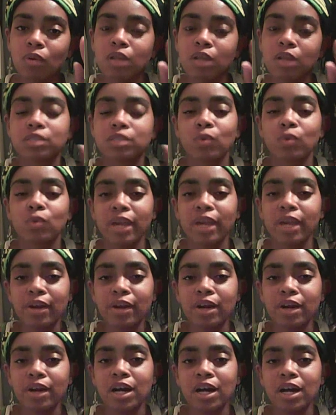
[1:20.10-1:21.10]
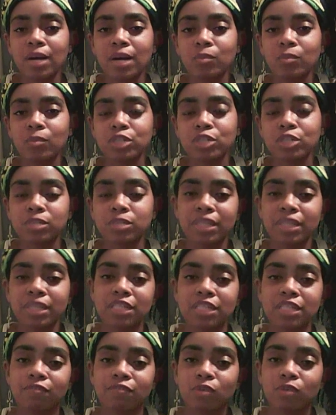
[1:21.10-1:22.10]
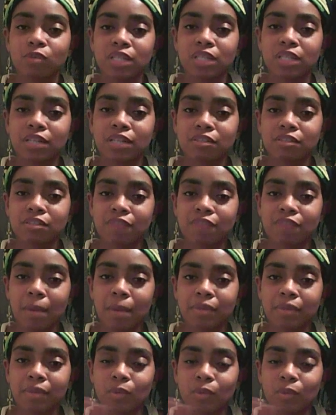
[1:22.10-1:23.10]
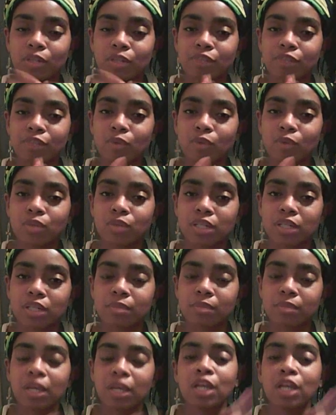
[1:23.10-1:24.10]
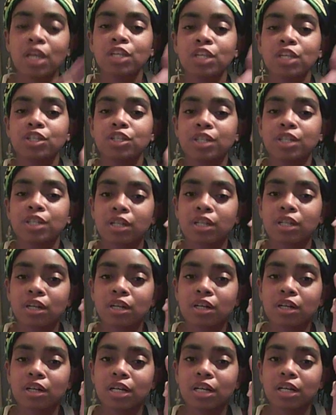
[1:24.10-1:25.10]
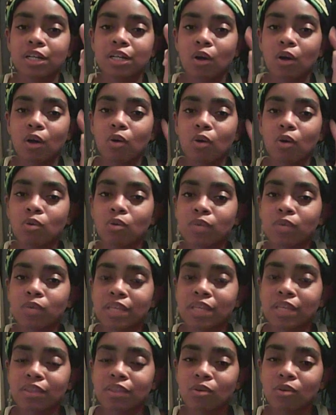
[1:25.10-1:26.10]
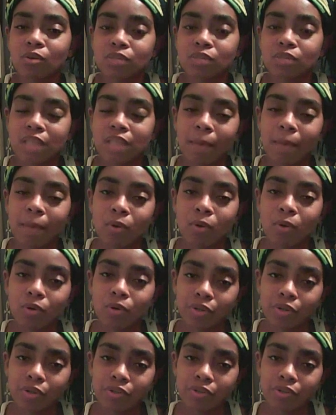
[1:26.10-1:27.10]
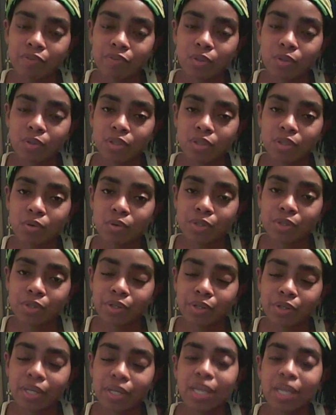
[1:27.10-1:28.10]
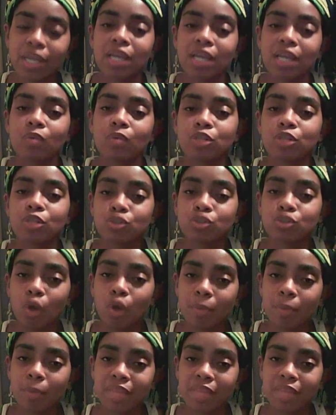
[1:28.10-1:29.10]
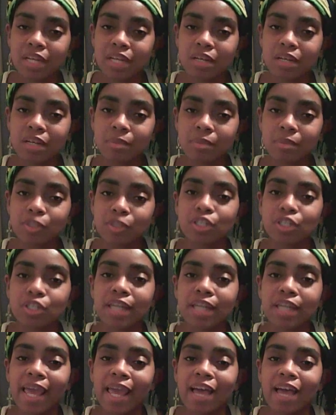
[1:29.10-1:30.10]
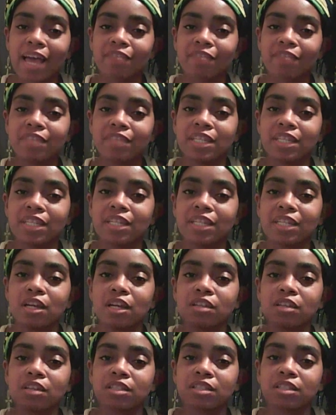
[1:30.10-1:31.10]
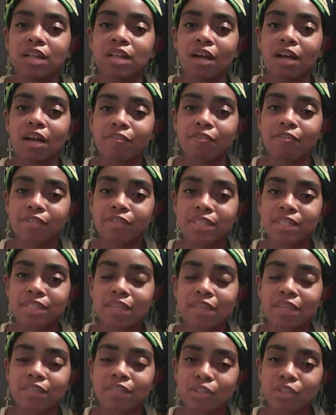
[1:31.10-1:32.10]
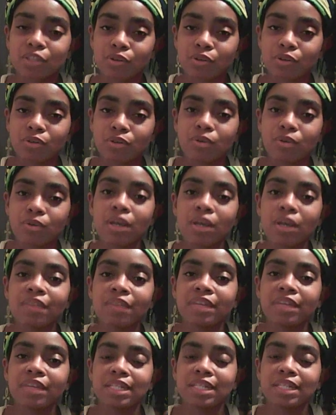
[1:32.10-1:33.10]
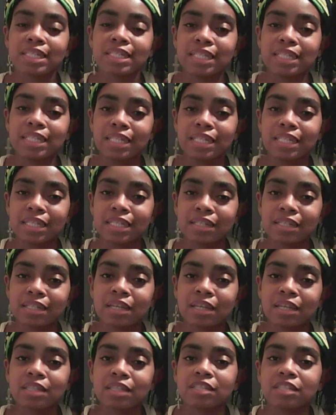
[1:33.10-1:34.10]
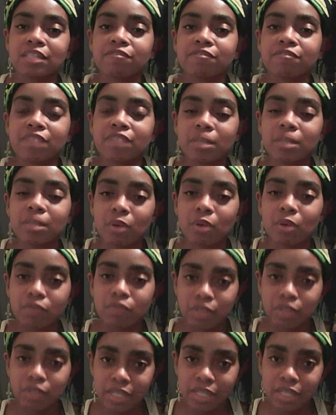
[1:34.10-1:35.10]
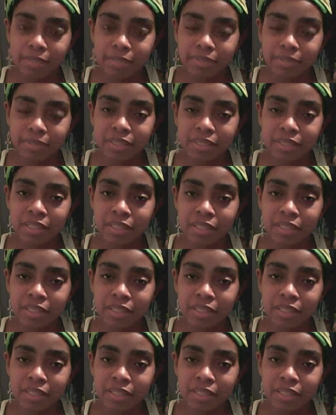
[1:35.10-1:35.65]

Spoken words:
a square, which is basically 4 layers of fabric that we're going to fold up. You're going to cut a hole in the top corner, the folded corner, and once you open that up, you're going to have the circumference of the circle that is needed to fit up over your hips